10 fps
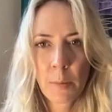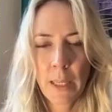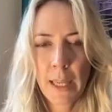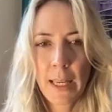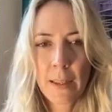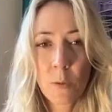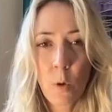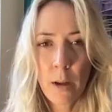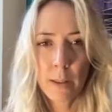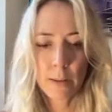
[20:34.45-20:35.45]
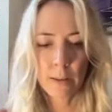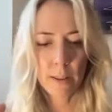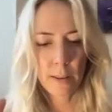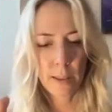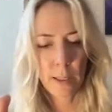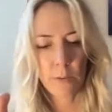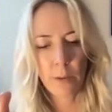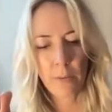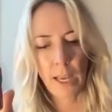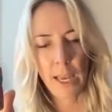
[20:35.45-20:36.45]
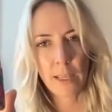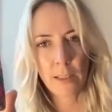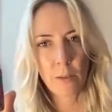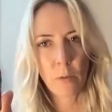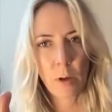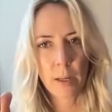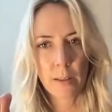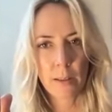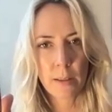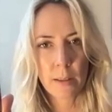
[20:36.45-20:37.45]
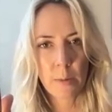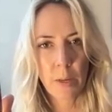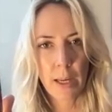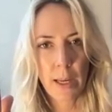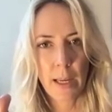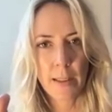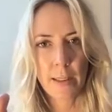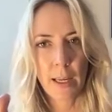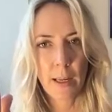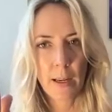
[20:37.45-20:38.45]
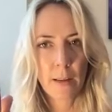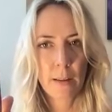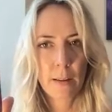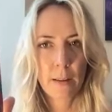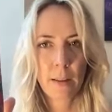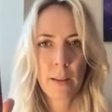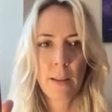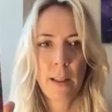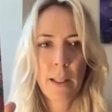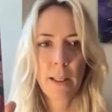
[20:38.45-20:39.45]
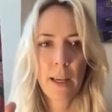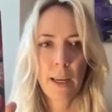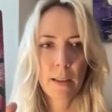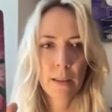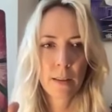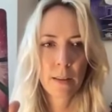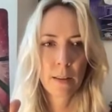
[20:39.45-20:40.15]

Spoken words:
But again, it's wands, isn't it? We have the Ace of Wands and similar colors here. Think that.